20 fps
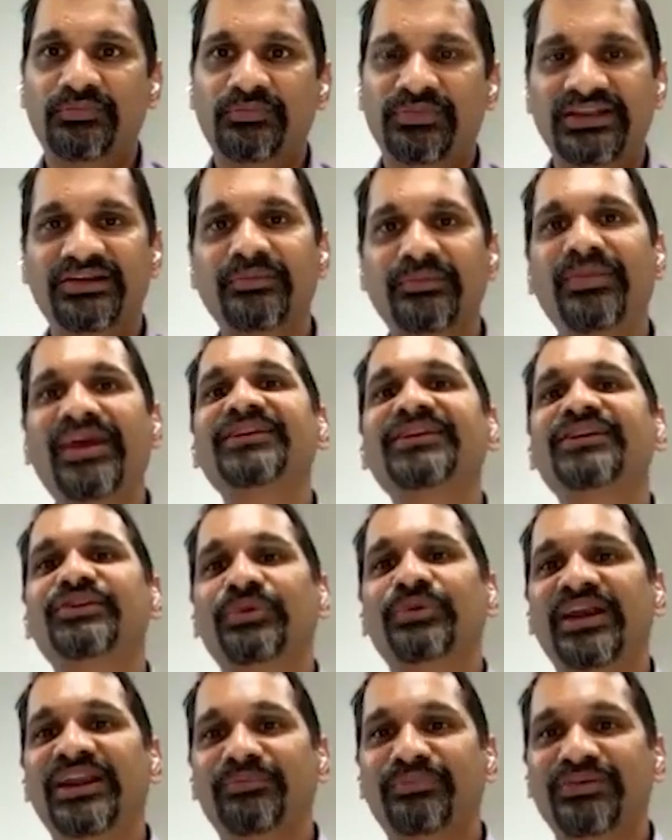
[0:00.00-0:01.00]
but the
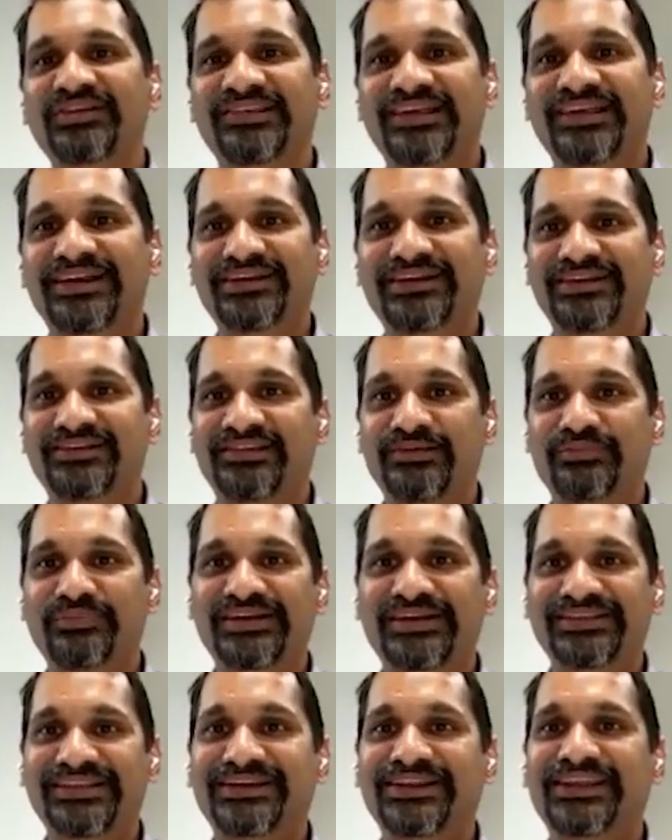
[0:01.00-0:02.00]
remainder 20% is the
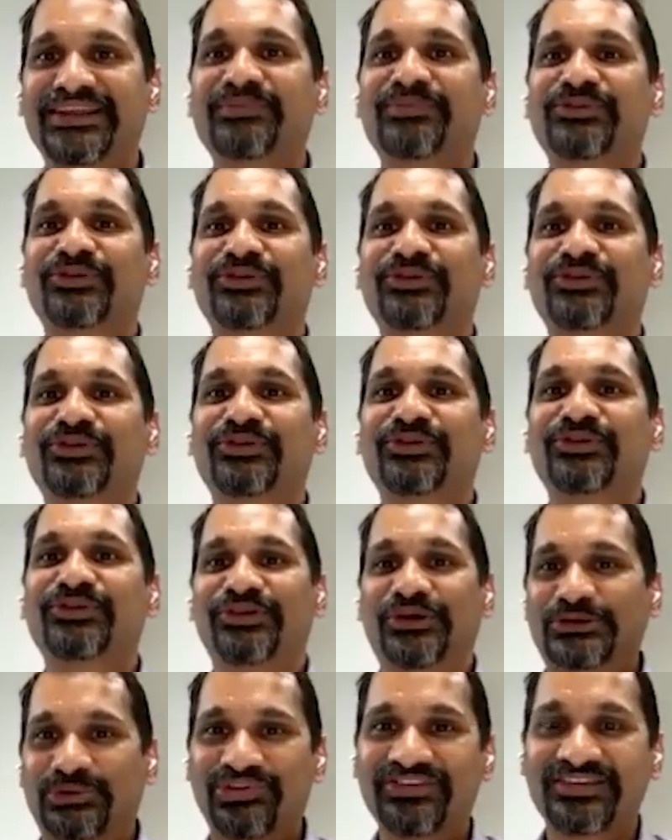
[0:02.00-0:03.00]
bit that keeps you on
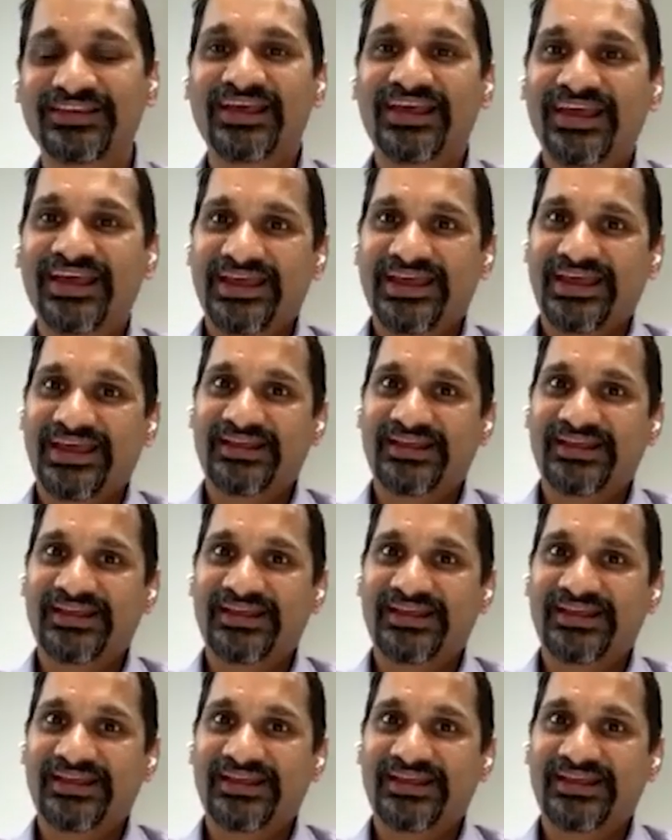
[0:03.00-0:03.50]
your toes.